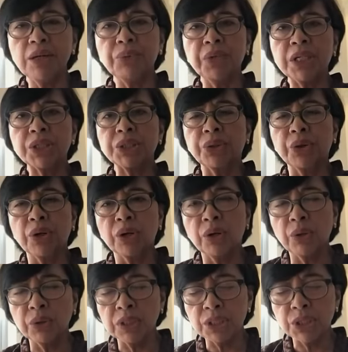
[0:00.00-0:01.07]
We saw
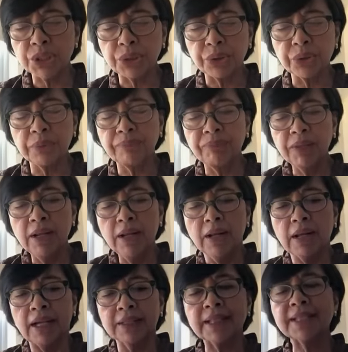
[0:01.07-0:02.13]
also,
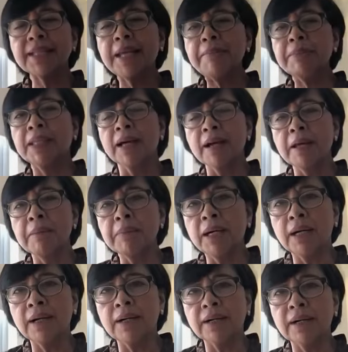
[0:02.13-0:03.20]
at the same time,
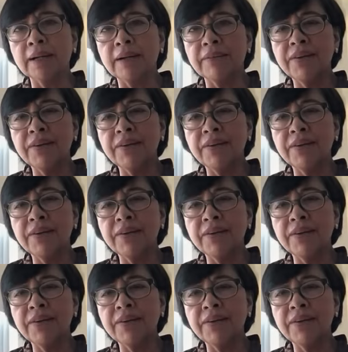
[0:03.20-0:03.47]
uh,